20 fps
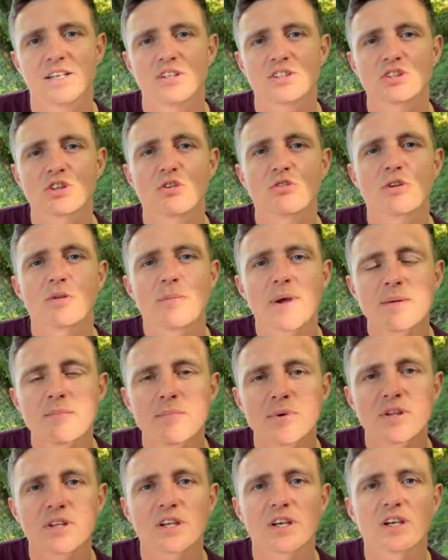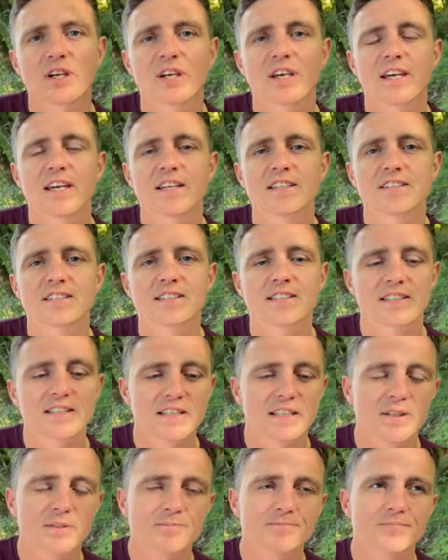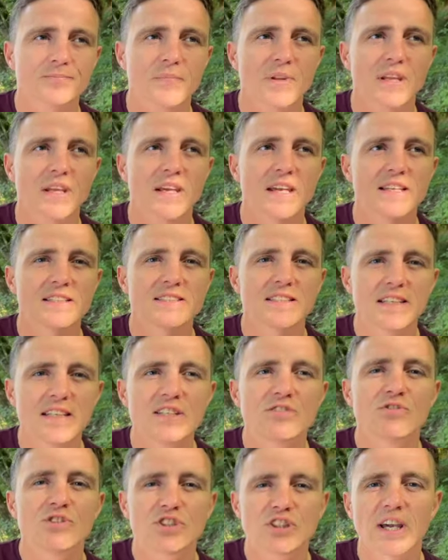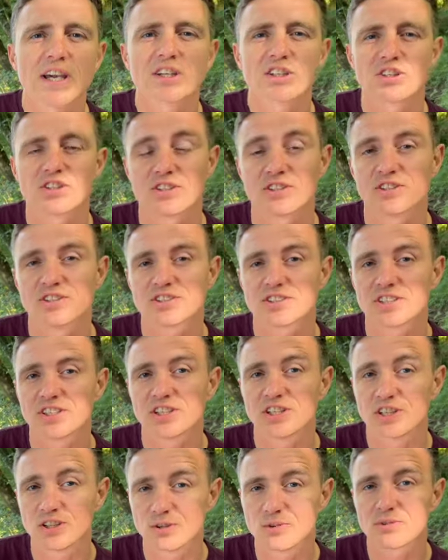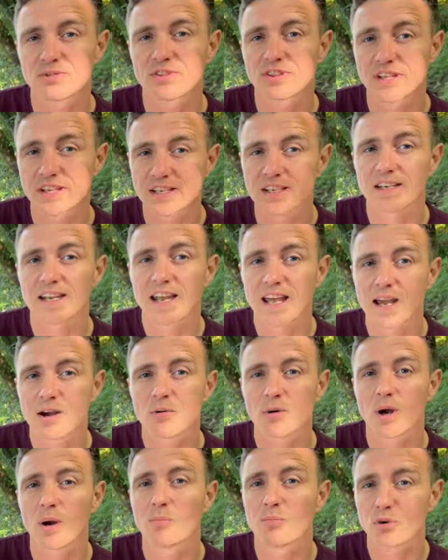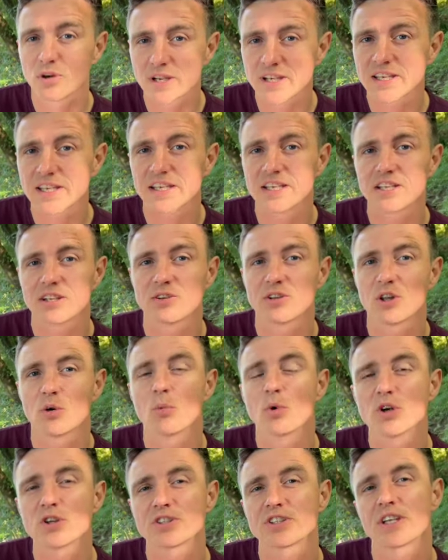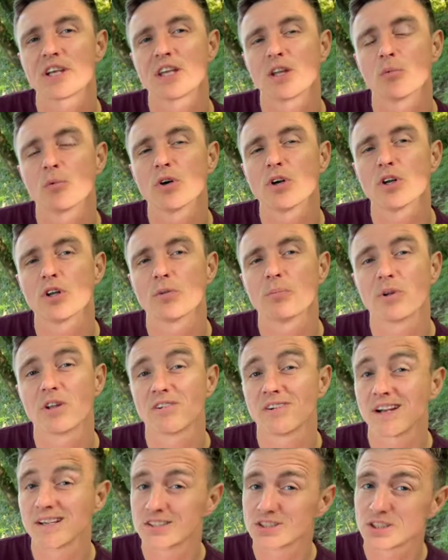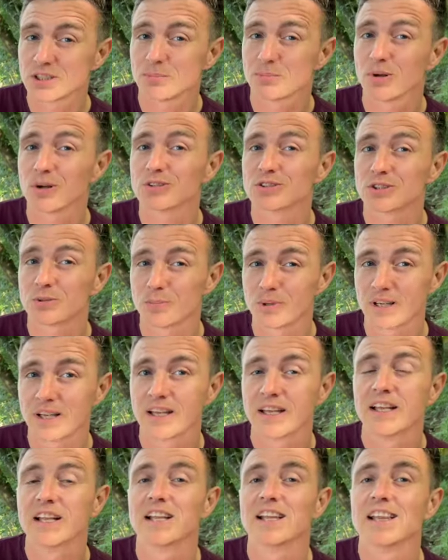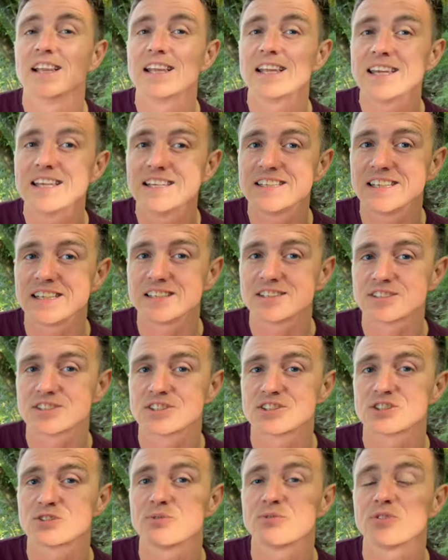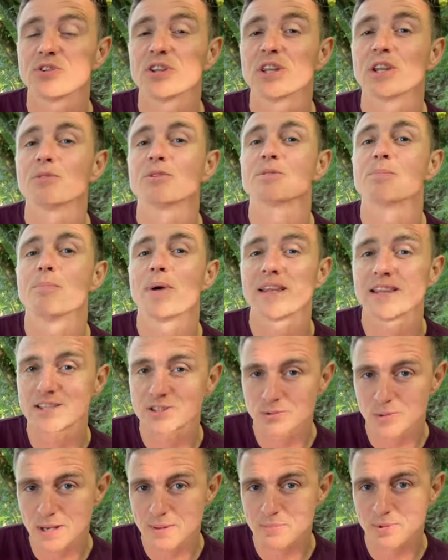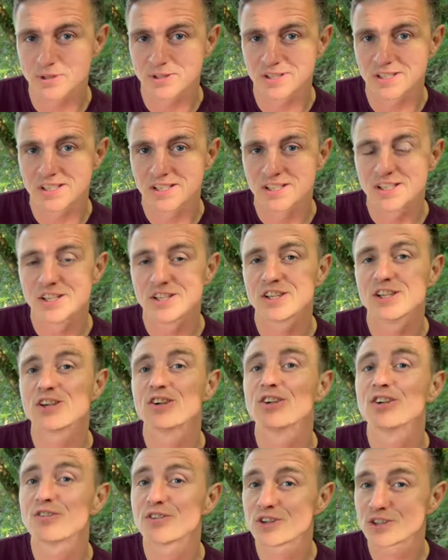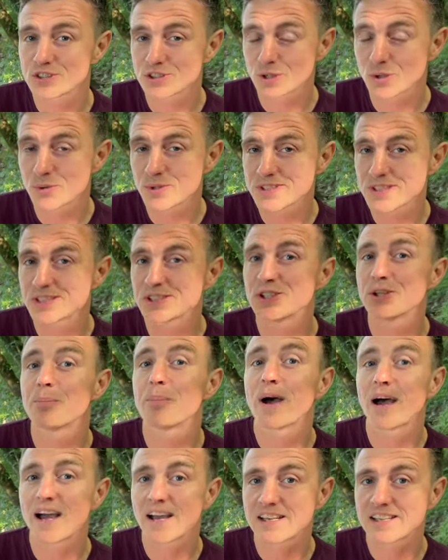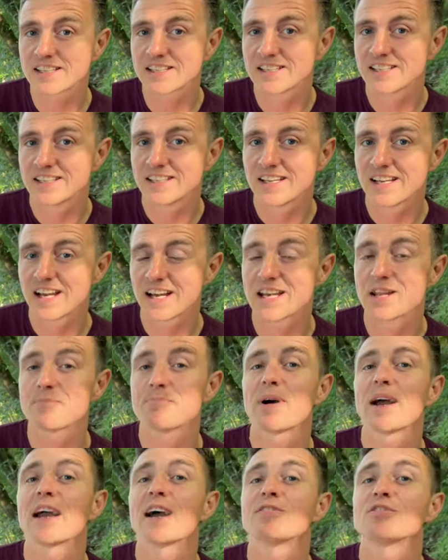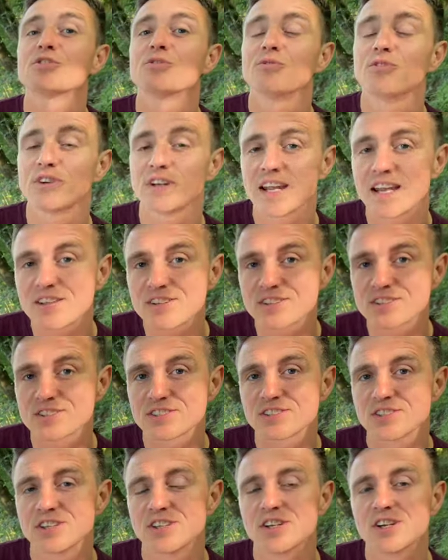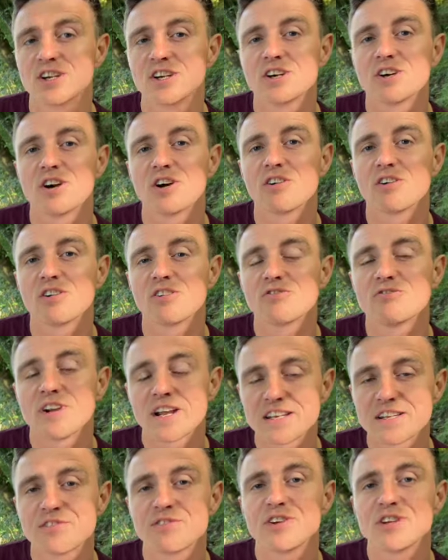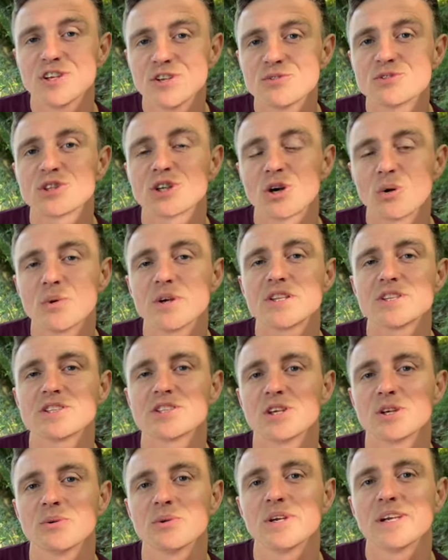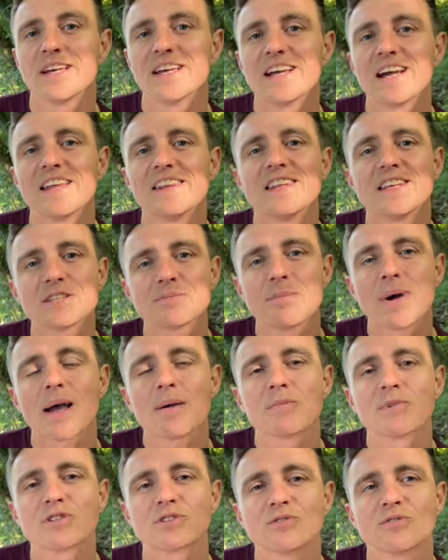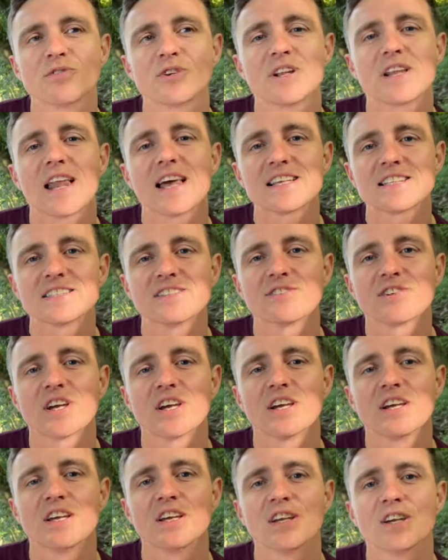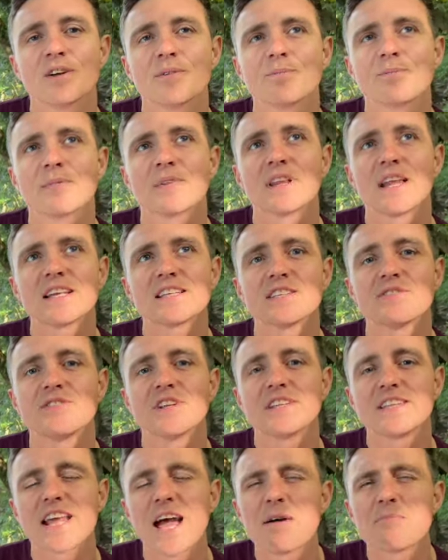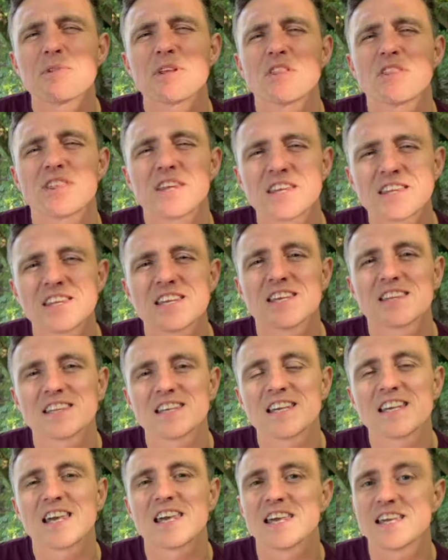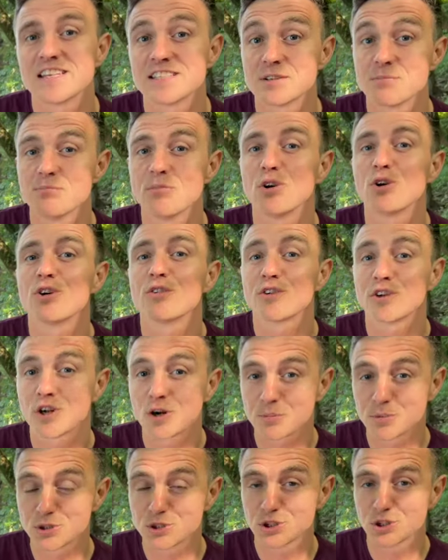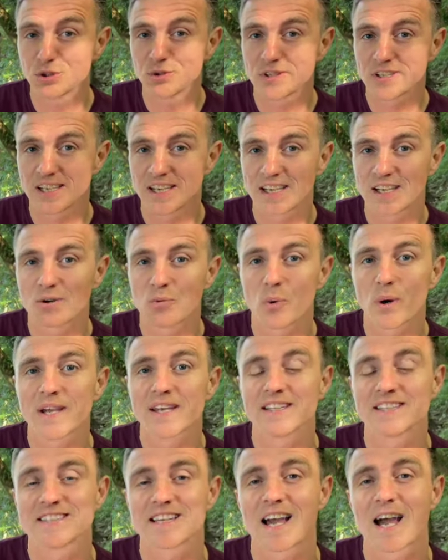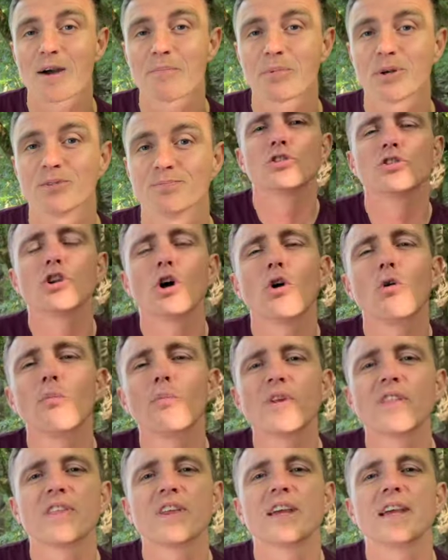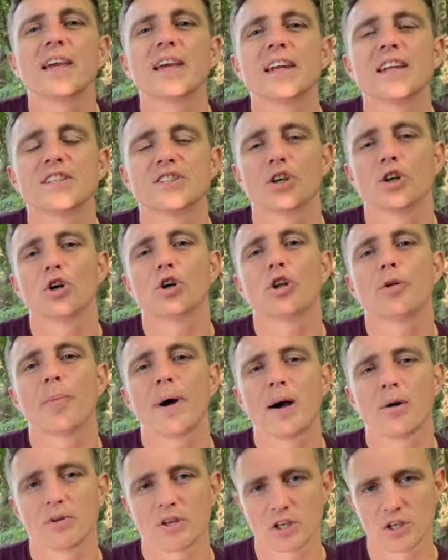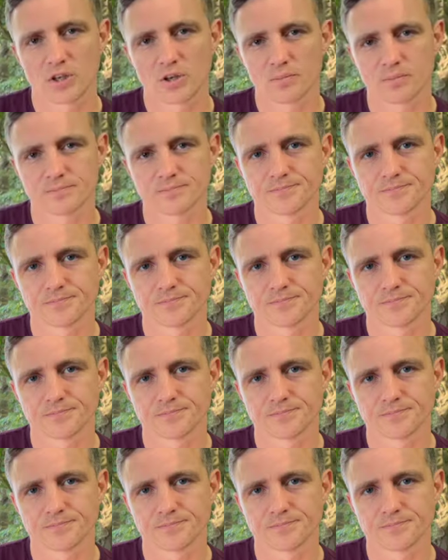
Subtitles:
So remember that it's these rejections that you think now are breaking you and the worst thing in the world, but they're actually possibly leading to something that was meant to happen. The universe always has your back, and it might have something else ready for you to go into, and this might be something less of the damning thing that you think it is, and more of an opportunity waiting to happen. Don't be thinking it's all about you.